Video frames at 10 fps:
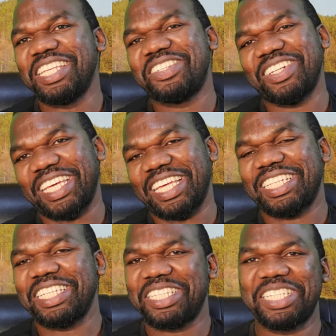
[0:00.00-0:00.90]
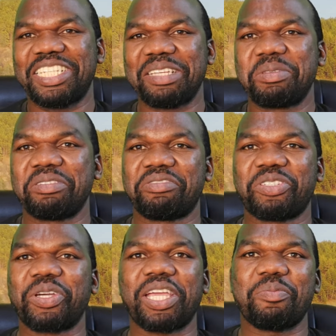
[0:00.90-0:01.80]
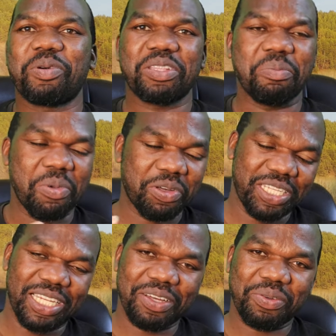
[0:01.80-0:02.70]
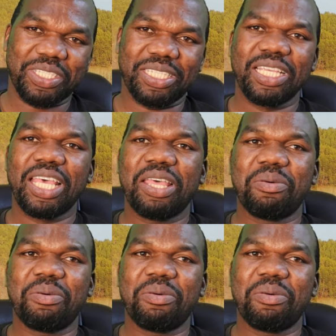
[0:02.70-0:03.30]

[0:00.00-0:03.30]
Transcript: intricate in terms of talking about the modern language